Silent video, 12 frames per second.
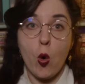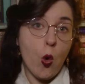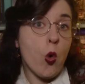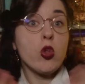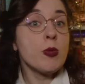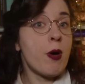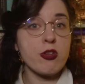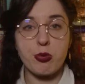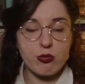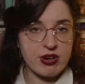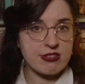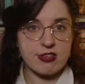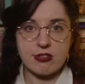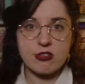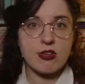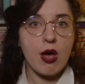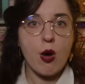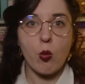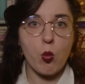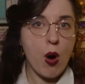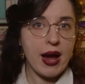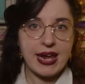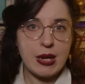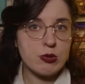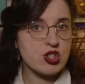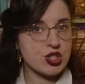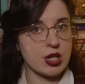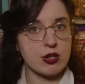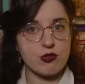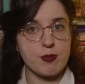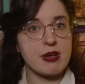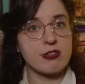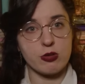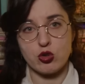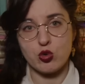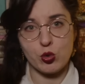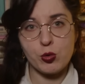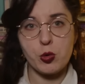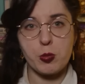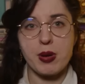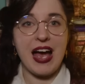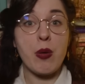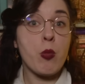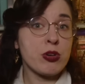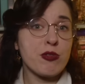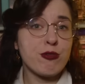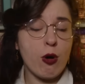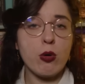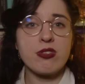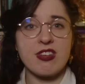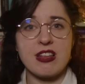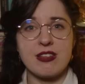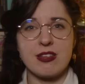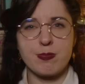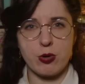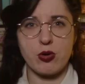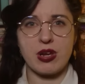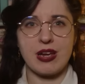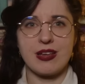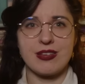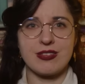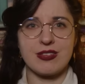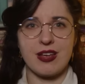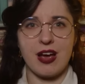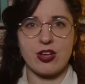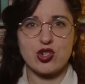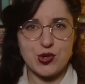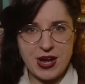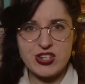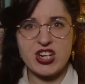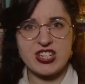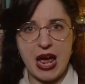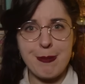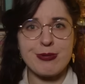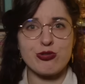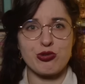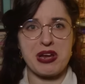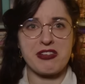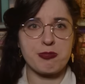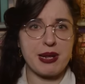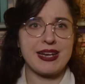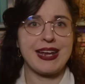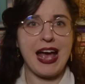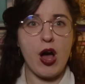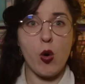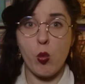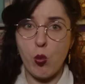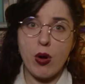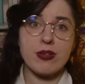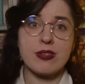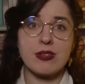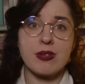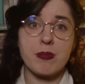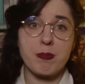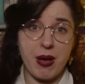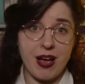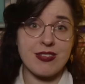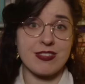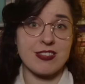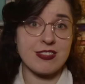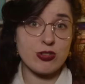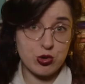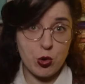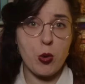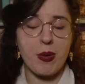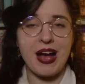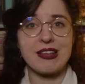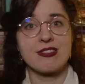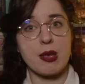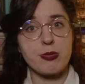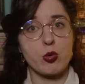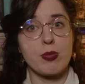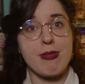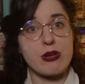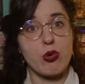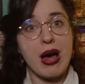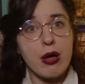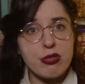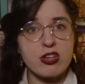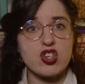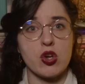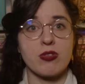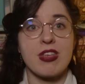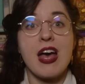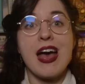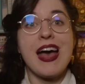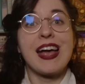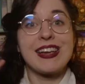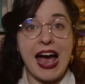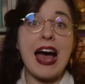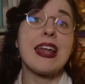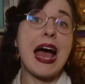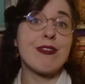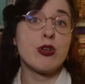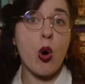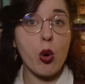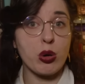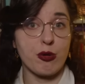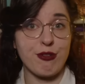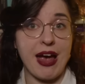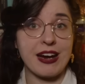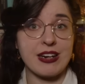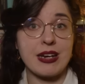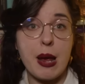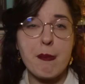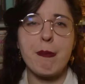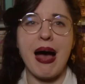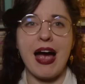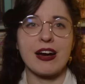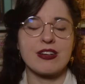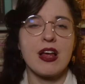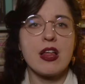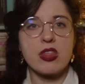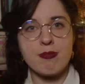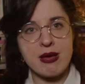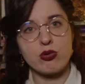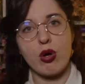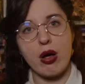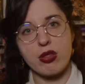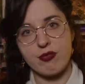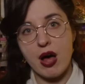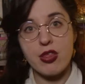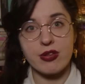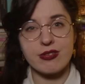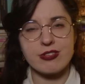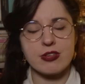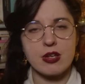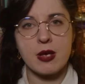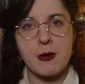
all the possible reasons why he was shunned from his social group. And what unfolds in this book is a tragic tapestry explaining how one person's trauma and subsequent mental health issues can have a knock-on effect and impact the mental health of others.